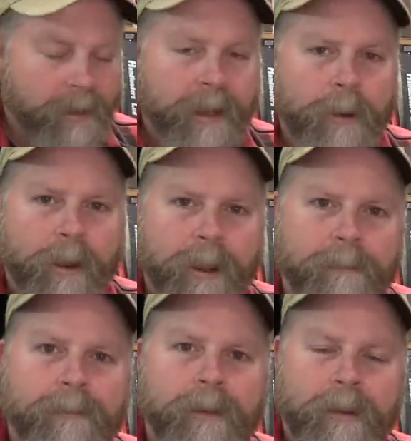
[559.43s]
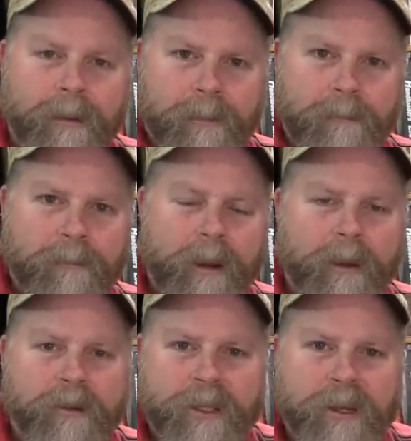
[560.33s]
Anyway,
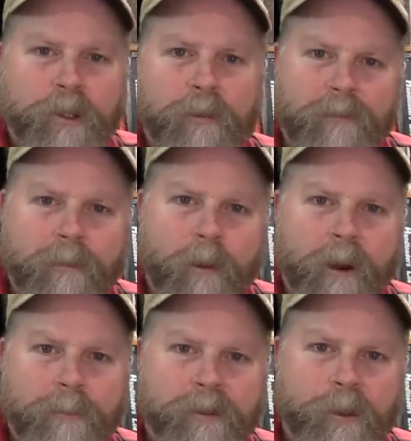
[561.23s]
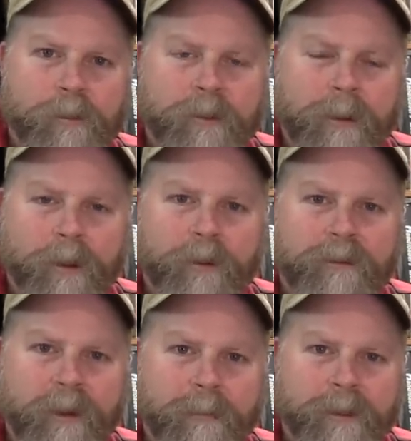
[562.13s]
stay tuned for more episodes of my load
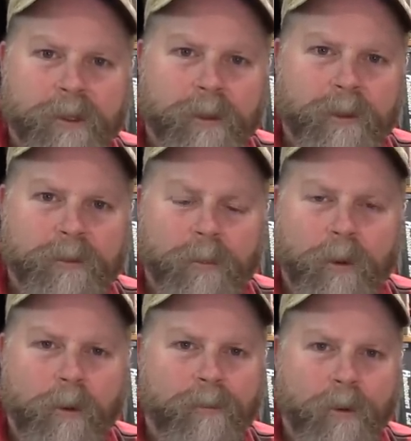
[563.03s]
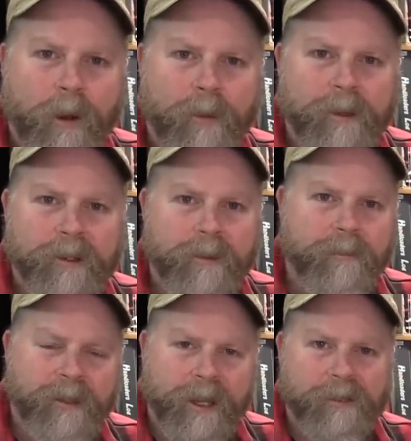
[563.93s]
development series. We'll go over all these
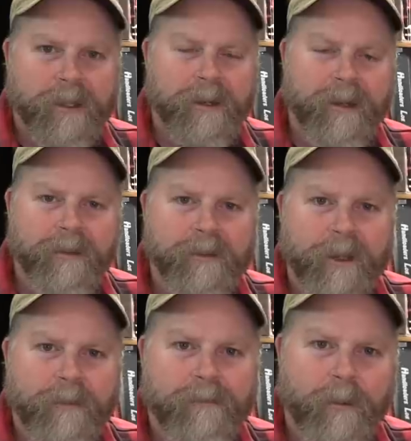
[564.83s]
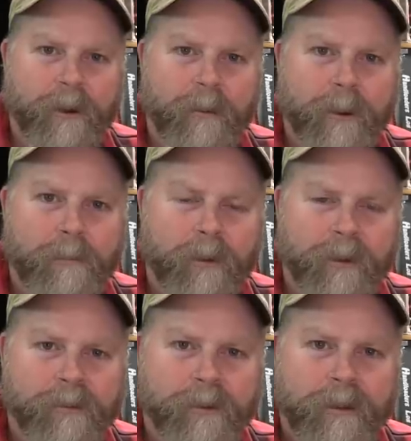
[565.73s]
different tests I did on these 140 grain
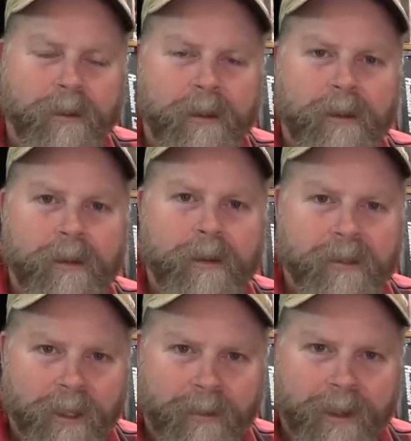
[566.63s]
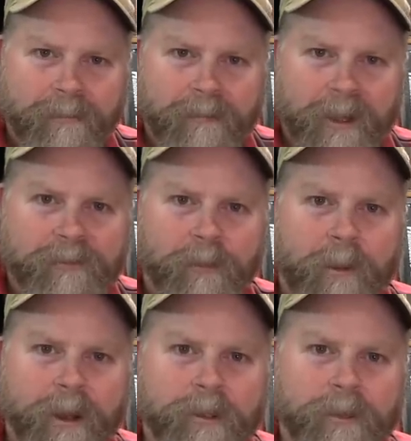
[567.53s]
bullets. Until then, thanks for
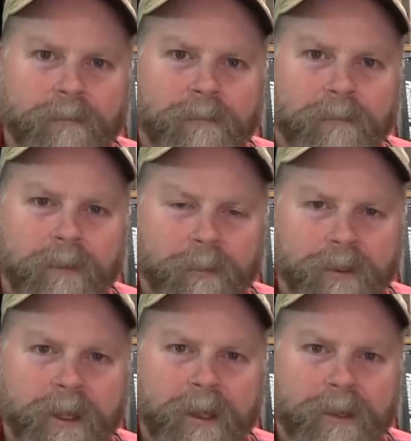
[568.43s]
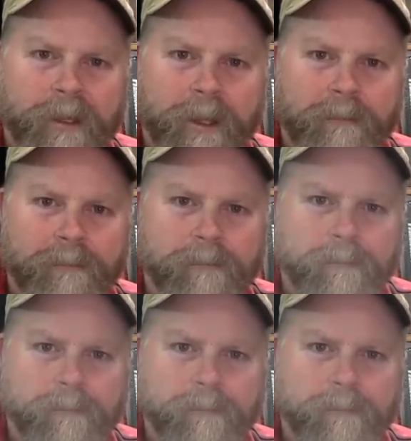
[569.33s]
watching, and we'll see you next time.